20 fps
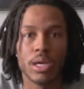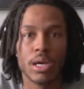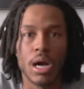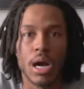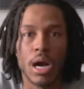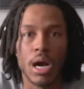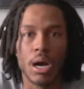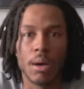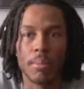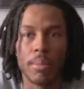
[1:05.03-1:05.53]

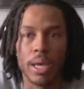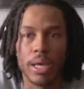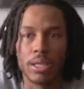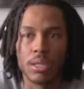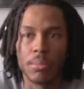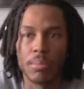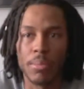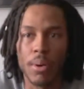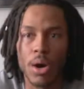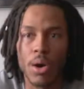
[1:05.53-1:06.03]
And
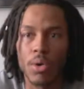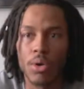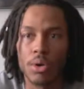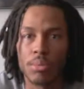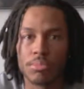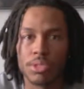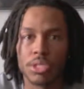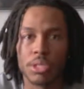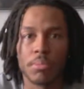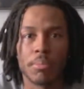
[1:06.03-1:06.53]
the
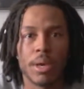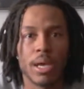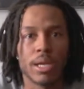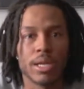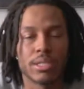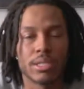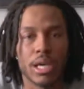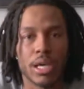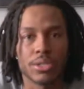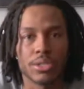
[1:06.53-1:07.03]
poem, she made
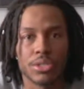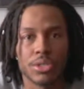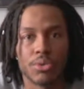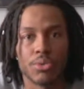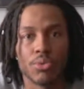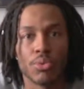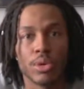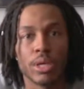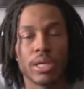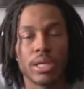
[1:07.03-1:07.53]
us actually
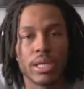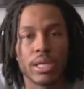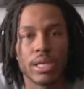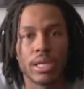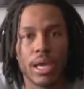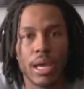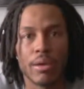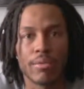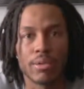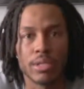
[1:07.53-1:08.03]
read
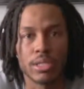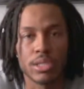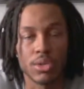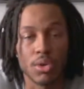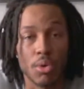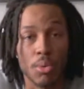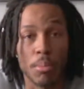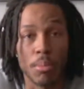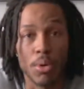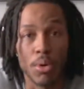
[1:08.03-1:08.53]
it every
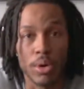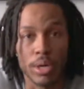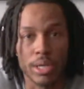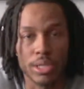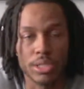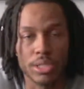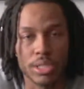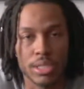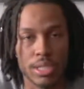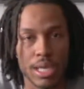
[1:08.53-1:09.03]
single morning.
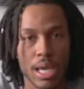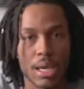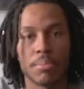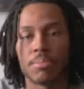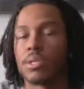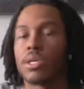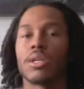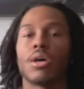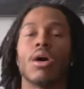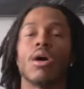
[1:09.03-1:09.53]
She
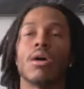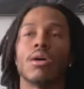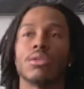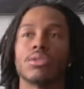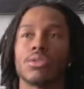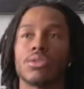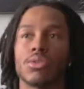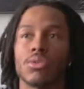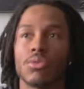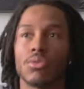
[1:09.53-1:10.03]
taped it
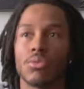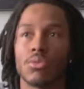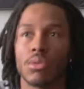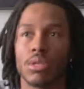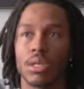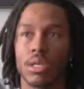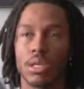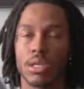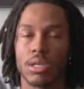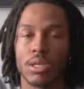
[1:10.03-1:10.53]
onto
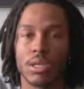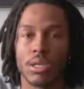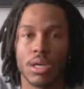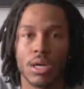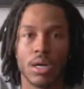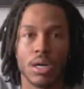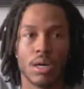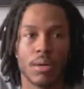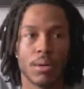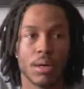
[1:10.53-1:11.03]
the
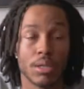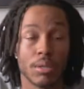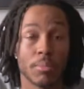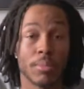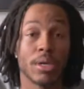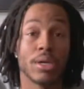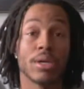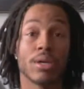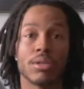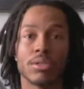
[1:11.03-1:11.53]
on the
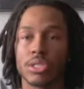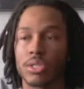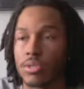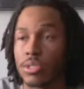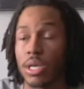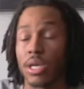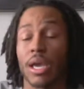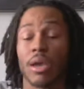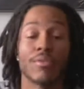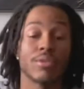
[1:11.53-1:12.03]
mirror, and she was
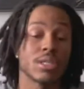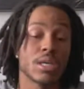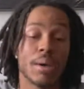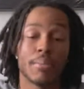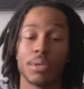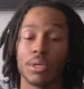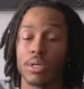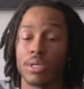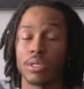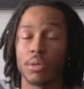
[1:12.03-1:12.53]
like, every
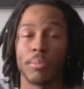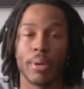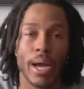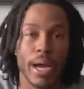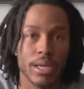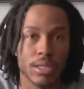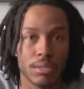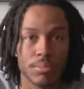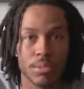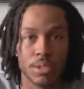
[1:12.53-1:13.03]
time you're in the
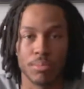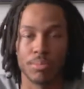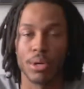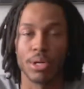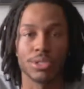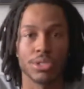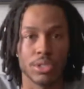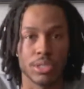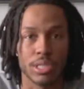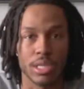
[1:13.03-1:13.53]
bathroom, you
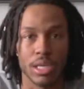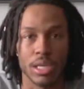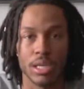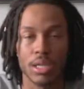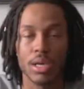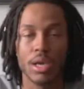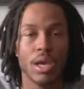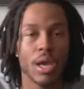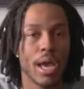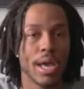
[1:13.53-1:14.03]
brush your
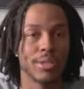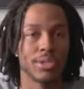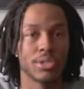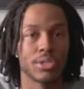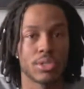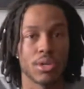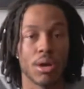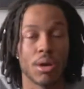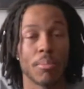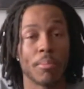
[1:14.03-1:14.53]
teeth and
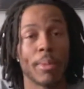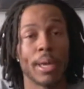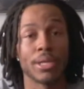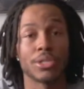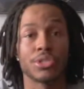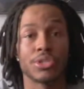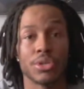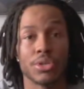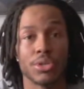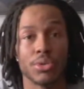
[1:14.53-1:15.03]
you make
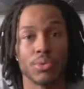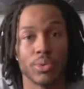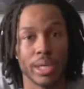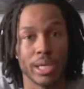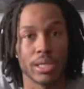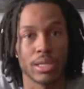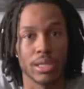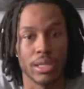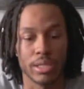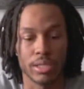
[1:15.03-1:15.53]
sure you
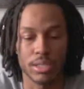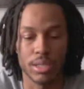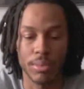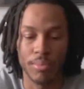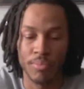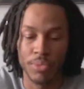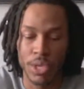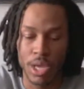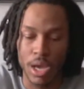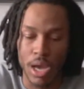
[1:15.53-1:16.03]
read this.
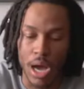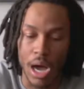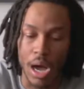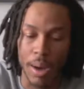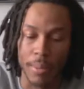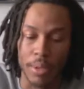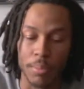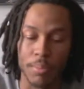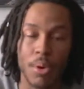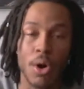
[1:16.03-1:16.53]

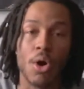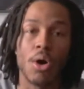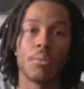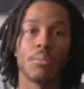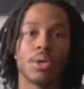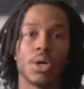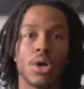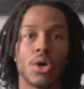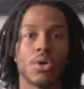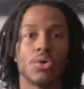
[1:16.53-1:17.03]
And the
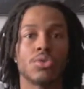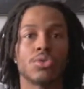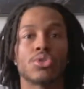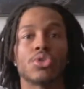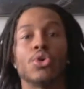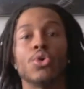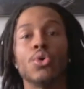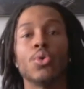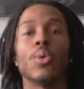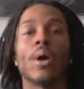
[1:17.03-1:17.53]
poem goes,
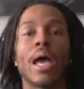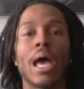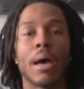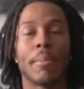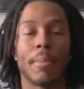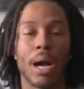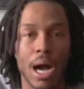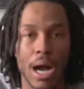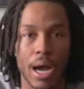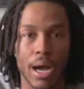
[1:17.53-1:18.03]
"Who
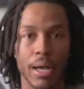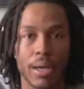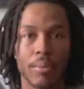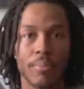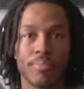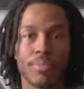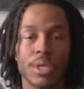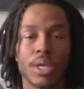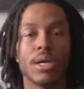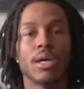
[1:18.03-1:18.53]
am I?
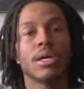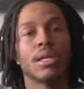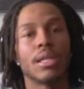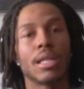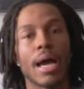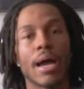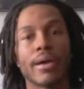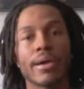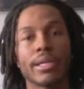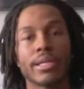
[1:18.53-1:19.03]

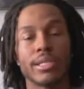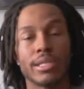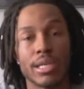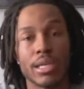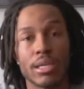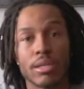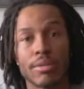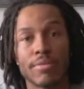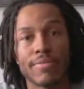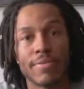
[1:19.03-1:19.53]
Larry
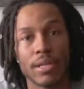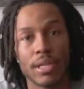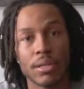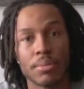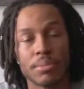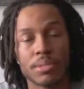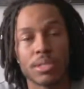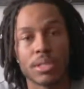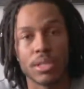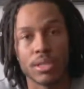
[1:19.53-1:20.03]
Dean
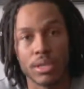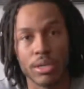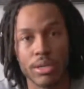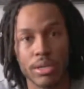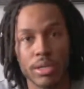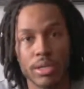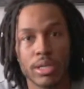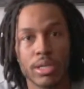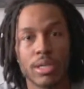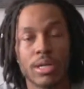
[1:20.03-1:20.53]
Phillips
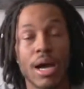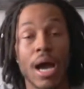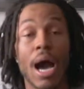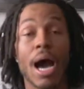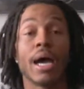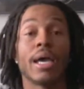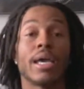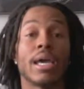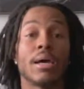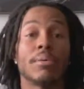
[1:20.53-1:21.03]
III.
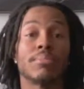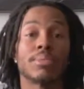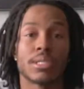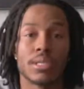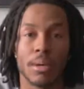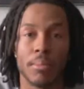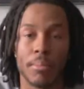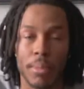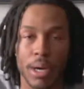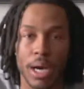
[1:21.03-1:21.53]
I am
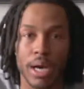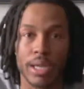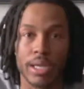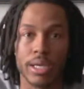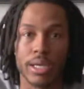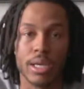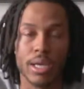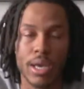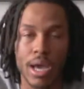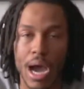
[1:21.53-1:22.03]
somebody.
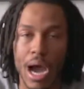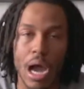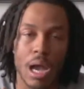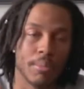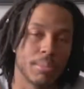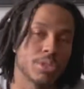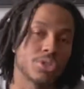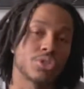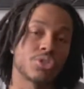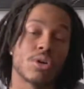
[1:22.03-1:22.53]
I
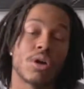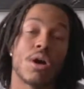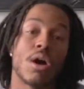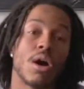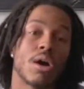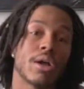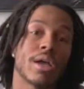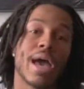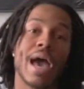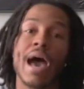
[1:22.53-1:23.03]
am a
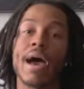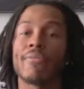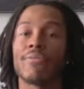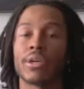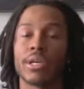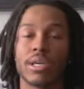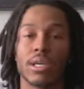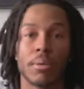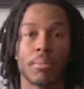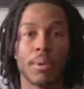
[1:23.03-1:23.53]
strong
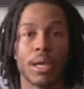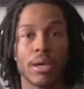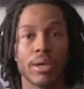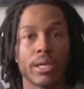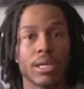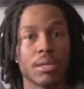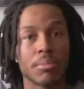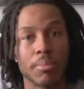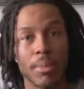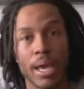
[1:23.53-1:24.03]

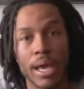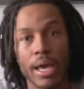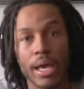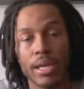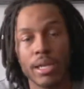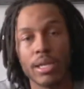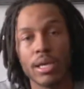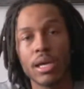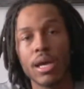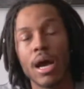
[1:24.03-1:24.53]
African-American
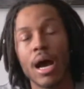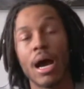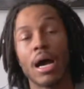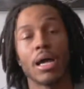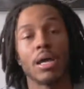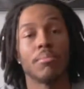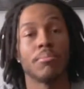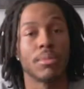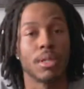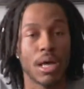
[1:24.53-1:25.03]
man.
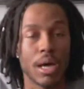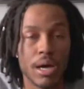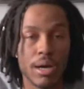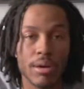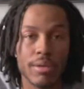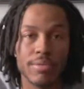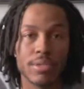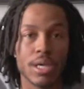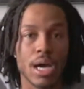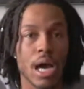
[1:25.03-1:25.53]
I am
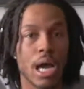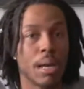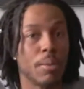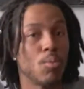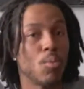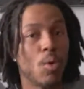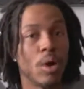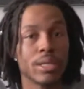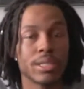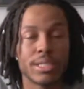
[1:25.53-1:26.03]
loved, I am
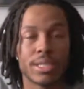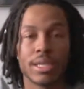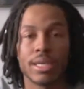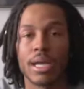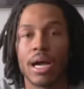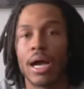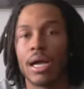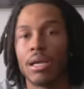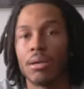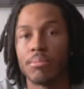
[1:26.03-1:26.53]
wanted,
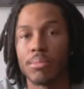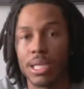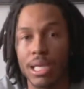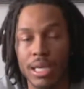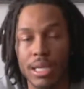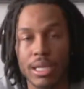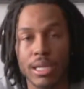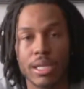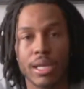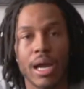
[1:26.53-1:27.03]
I am
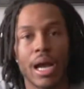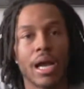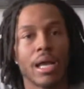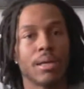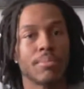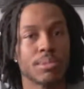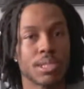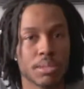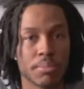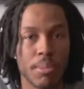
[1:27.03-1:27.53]
needed, I
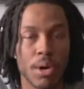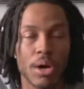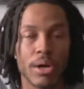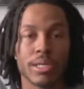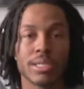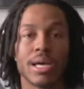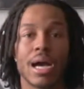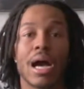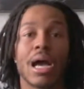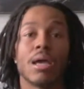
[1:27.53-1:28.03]
am
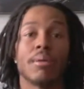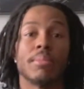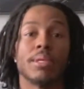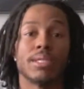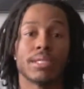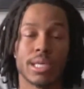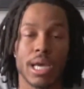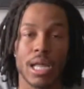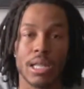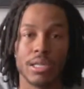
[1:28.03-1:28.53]
smart, I am
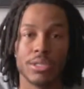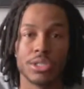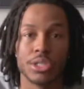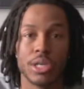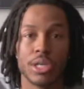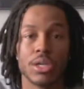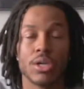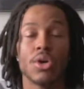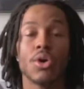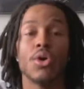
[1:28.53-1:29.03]

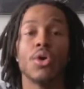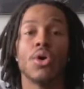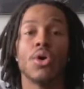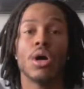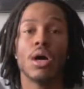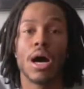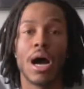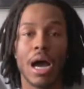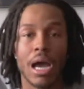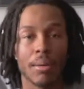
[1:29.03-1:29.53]
intelligent.
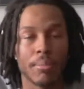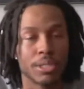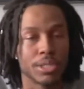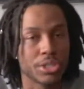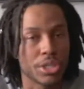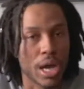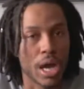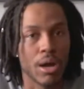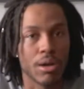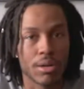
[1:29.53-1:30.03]
I am a
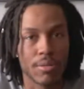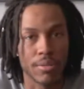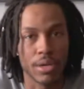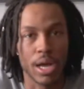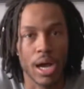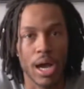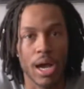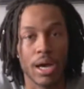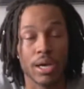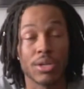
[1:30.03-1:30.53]
child of
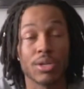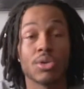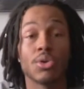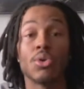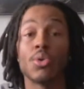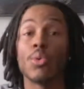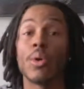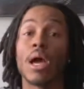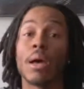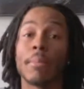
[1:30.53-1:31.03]
God.
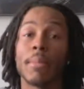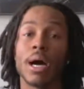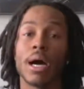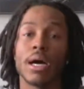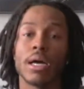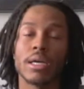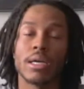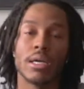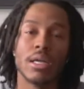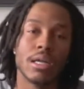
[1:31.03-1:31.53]
Who am
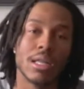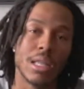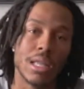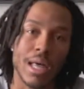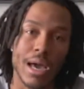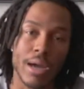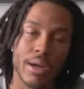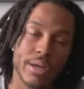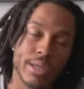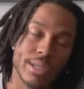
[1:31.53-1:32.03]
I?
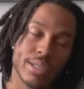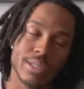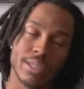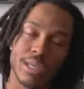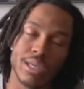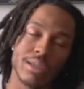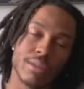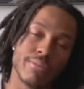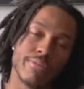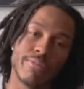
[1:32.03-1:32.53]
Larry
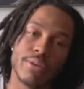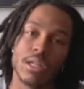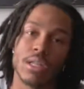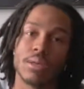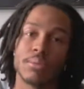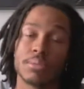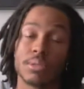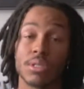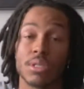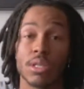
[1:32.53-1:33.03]
Dean
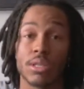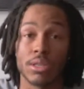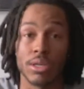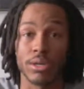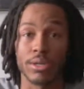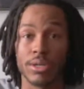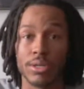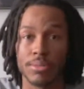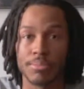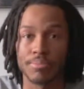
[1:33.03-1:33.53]
Phillips III."